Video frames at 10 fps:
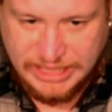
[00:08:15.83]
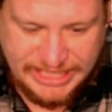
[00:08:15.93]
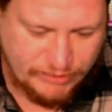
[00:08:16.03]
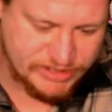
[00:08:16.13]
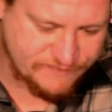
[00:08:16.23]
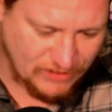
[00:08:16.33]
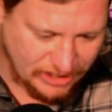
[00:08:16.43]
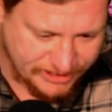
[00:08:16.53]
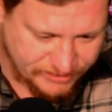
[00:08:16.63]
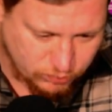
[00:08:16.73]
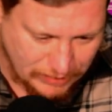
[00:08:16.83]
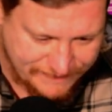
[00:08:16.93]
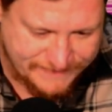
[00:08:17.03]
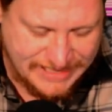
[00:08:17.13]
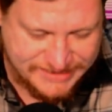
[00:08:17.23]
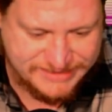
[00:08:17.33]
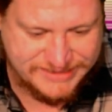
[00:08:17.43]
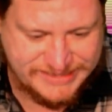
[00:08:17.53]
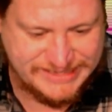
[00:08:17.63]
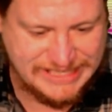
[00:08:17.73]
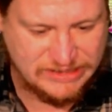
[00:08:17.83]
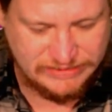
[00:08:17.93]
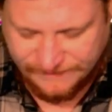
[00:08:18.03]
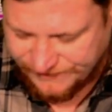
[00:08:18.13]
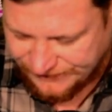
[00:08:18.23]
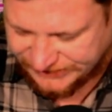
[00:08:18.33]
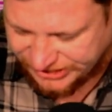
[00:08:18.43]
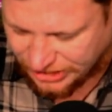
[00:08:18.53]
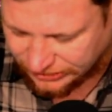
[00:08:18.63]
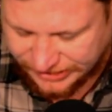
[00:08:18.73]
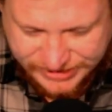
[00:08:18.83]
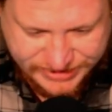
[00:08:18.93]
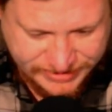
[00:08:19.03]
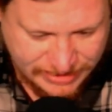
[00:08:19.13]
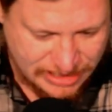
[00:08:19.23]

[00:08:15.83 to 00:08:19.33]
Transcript: He was fined one thousand six hundred and fifty dollars